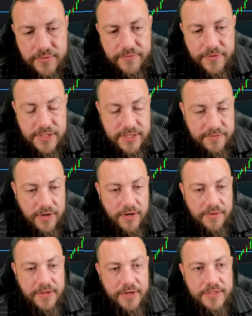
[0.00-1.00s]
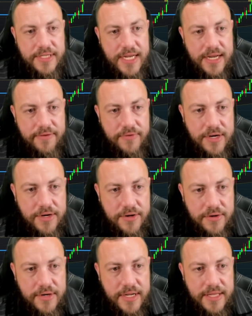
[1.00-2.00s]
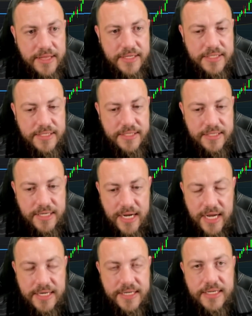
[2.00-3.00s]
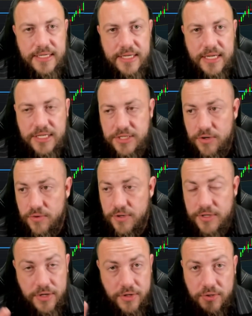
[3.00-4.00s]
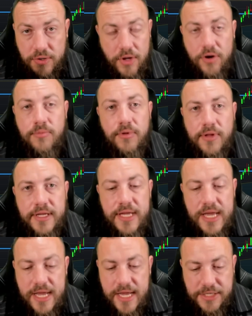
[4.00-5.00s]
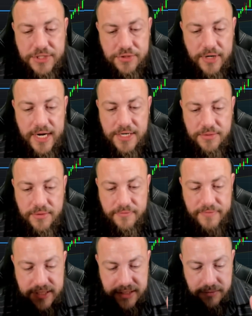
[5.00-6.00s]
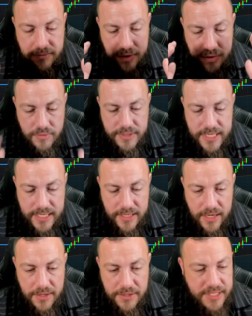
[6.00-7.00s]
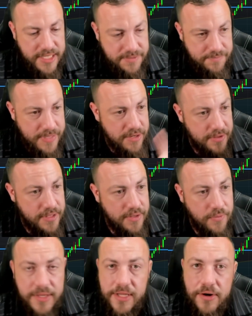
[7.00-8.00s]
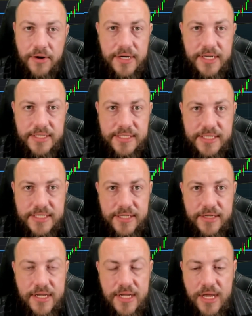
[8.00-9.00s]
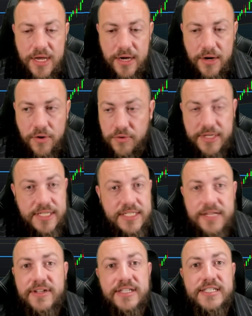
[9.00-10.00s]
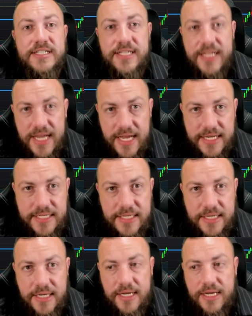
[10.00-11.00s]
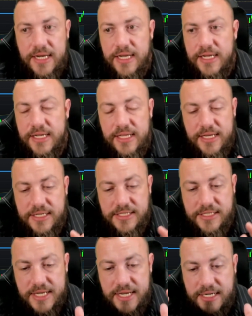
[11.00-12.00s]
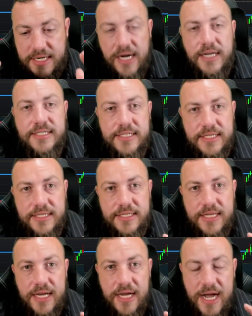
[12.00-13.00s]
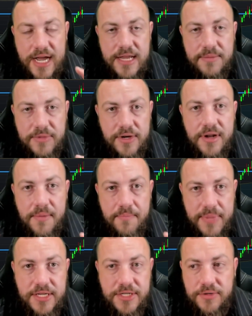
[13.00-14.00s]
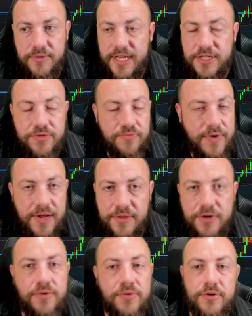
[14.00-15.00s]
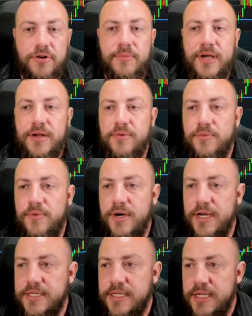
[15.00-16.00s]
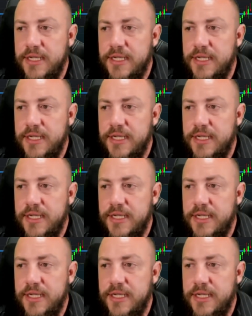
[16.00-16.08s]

First of all, there's every nerd in this continent, or globally, is trying to invent some new technology that's better than the one that already existed, or doesn't even exist yet. It is just a constant, I am going to beat you. That is around the corner no matter what.